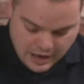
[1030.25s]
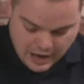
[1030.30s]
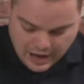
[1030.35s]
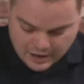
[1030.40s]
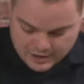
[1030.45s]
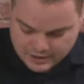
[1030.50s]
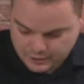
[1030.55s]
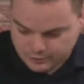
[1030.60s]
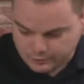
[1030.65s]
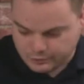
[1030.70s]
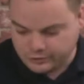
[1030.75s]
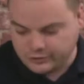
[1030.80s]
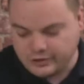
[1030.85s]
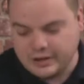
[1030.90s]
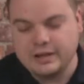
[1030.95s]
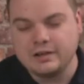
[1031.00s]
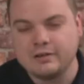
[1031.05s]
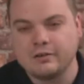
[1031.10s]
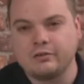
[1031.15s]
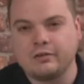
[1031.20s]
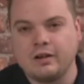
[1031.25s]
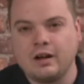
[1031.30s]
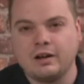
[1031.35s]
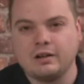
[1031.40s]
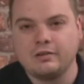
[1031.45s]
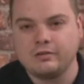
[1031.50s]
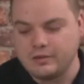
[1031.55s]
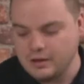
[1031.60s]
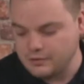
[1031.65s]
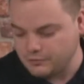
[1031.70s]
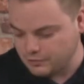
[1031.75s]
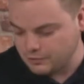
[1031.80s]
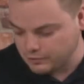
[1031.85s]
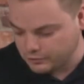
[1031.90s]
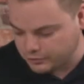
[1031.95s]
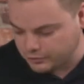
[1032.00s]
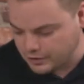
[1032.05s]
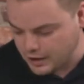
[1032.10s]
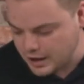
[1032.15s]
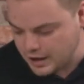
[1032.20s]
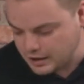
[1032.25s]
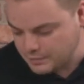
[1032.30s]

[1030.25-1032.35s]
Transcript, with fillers: And you'll see the size difference there.